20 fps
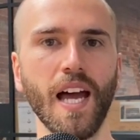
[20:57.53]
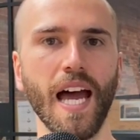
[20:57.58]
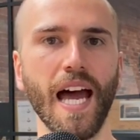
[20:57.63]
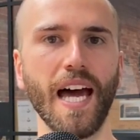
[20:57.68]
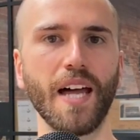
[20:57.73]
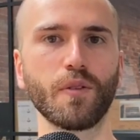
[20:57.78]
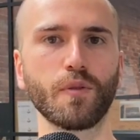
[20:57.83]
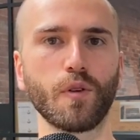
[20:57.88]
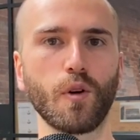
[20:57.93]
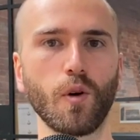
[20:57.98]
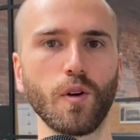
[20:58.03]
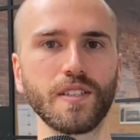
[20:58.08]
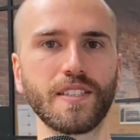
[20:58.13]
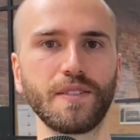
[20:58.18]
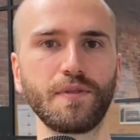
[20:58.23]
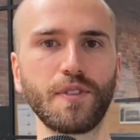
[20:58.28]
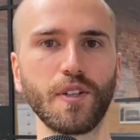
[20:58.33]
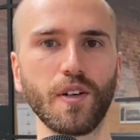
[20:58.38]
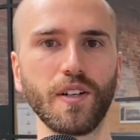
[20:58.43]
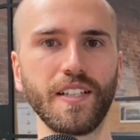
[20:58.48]
And of
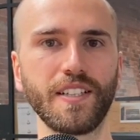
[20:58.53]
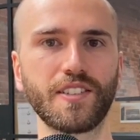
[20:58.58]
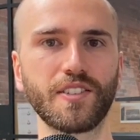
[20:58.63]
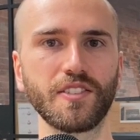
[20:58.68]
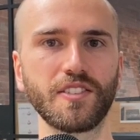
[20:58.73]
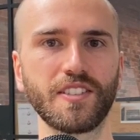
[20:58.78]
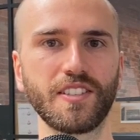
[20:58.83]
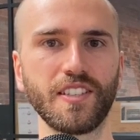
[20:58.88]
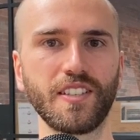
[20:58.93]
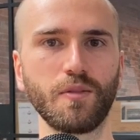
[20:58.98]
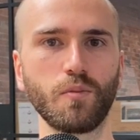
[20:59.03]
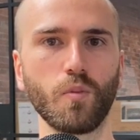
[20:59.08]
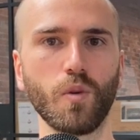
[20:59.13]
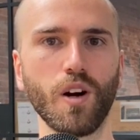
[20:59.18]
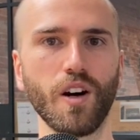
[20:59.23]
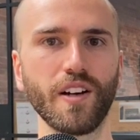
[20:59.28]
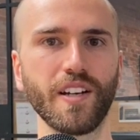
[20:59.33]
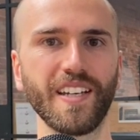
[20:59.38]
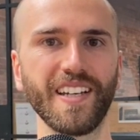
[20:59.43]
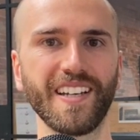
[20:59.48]
course, if you're interested in
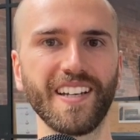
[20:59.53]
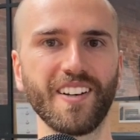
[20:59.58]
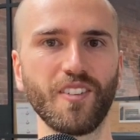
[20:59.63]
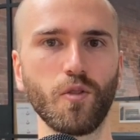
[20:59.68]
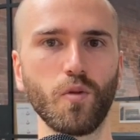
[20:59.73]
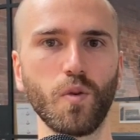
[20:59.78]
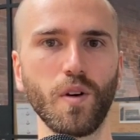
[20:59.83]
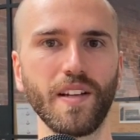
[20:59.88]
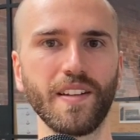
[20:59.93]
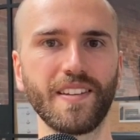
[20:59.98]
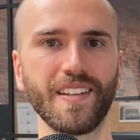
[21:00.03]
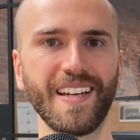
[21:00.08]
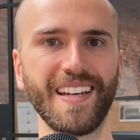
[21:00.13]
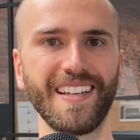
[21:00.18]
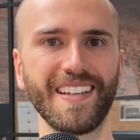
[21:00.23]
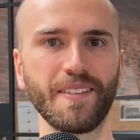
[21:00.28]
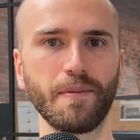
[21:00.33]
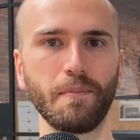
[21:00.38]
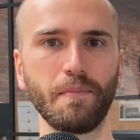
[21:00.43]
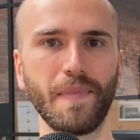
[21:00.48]
working with
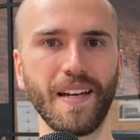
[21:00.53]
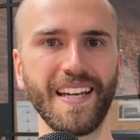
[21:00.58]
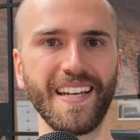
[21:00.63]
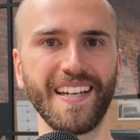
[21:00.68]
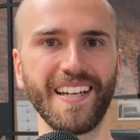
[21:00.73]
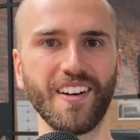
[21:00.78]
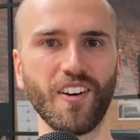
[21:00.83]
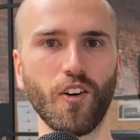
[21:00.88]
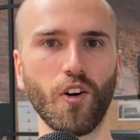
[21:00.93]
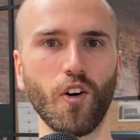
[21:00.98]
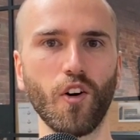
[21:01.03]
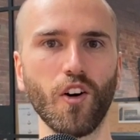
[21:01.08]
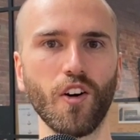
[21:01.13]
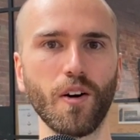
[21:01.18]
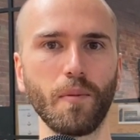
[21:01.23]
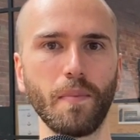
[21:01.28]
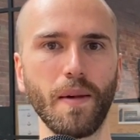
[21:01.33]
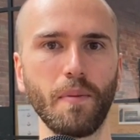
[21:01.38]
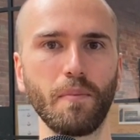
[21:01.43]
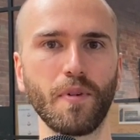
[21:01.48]
either me or
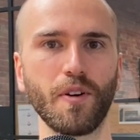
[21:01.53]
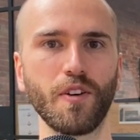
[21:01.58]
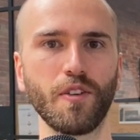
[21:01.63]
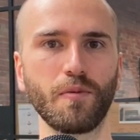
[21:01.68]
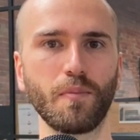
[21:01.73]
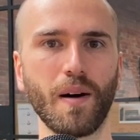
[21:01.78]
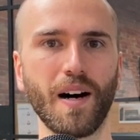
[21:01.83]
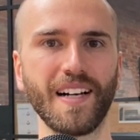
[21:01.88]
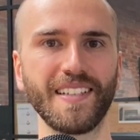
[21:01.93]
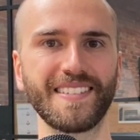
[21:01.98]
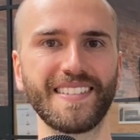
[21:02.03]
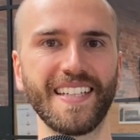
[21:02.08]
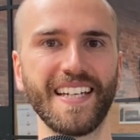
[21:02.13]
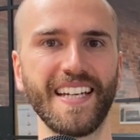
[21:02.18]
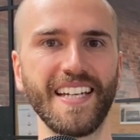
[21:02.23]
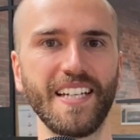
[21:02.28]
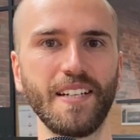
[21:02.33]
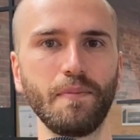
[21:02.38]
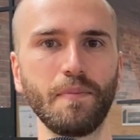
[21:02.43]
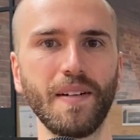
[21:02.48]
a member of my
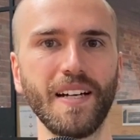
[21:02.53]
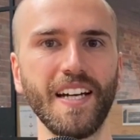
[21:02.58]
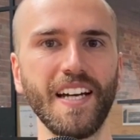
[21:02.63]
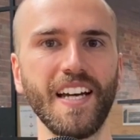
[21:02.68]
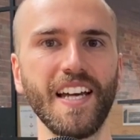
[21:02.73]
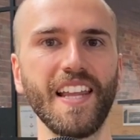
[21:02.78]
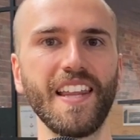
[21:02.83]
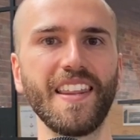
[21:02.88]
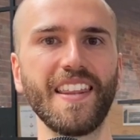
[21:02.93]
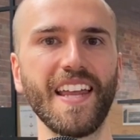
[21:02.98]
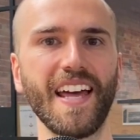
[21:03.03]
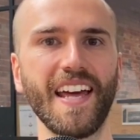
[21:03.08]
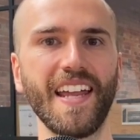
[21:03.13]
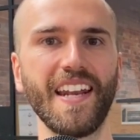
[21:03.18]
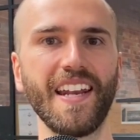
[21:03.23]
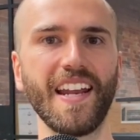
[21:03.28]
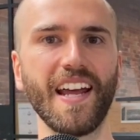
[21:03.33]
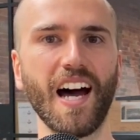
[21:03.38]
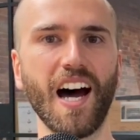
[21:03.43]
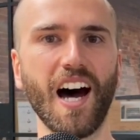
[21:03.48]
team,
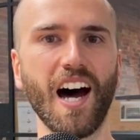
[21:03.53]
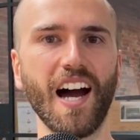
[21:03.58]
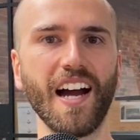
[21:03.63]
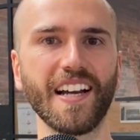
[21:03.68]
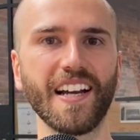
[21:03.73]
then I